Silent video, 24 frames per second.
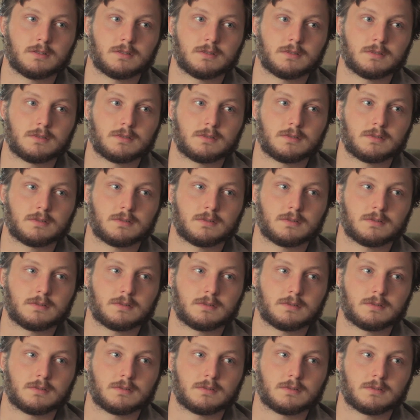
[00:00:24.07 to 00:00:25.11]

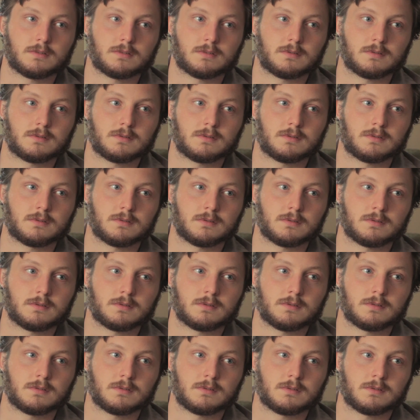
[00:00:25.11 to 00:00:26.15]

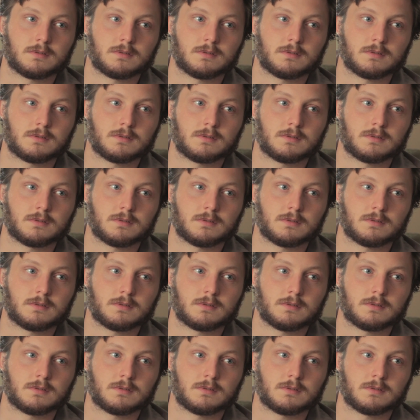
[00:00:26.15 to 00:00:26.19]
(no one is talking)